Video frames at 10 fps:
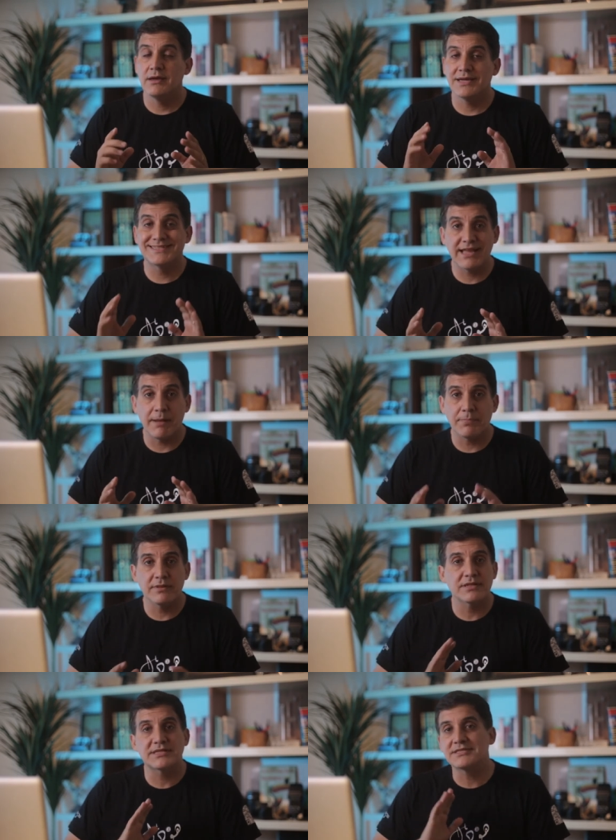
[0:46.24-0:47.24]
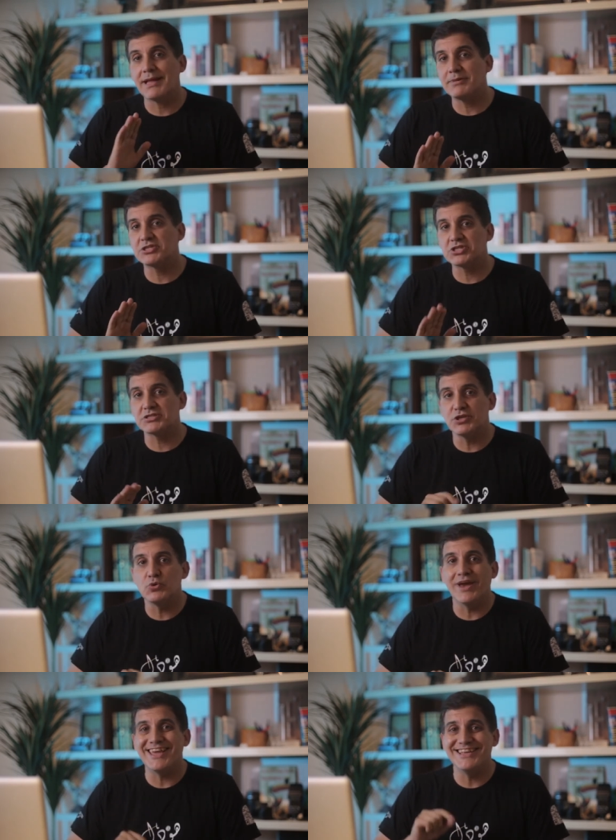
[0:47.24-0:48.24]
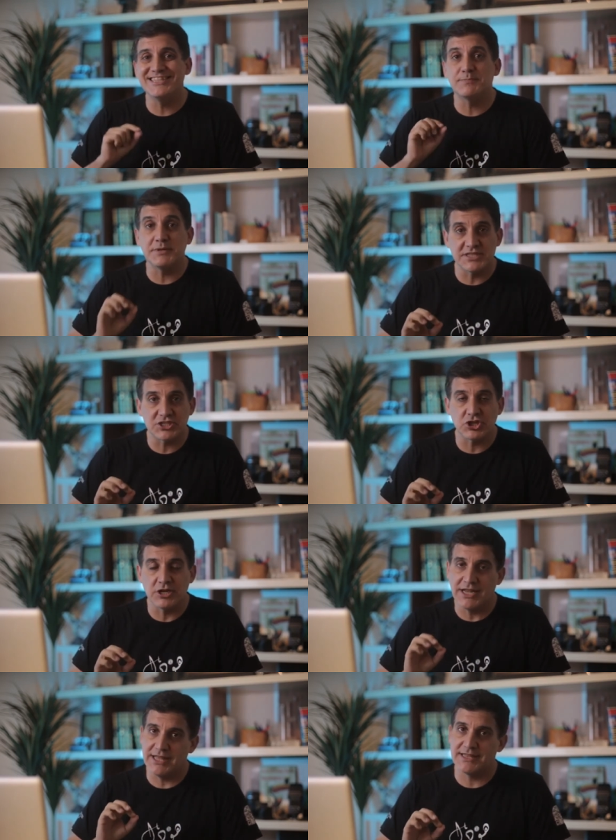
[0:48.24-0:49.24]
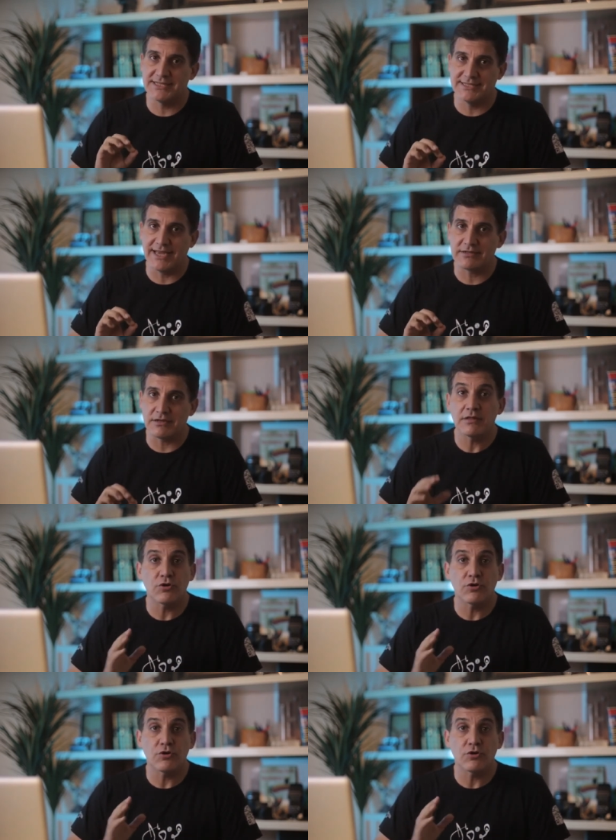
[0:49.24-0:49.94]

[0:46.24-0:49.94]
a step that establishes the UAE's position in this sector.